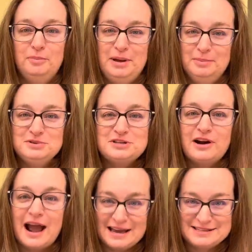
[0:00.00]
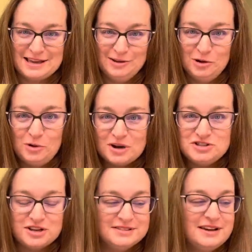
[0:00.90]
people start asking you
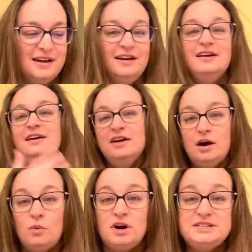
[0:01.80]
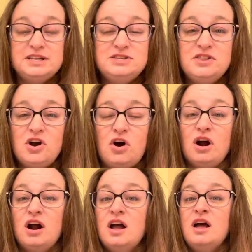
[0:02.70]
questions. Walked out to the
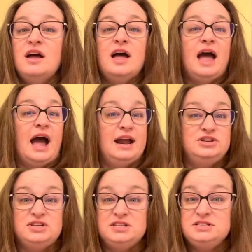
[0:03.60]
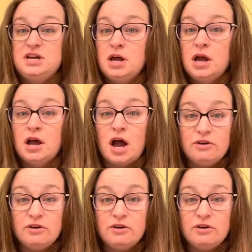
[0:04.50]
car and just, I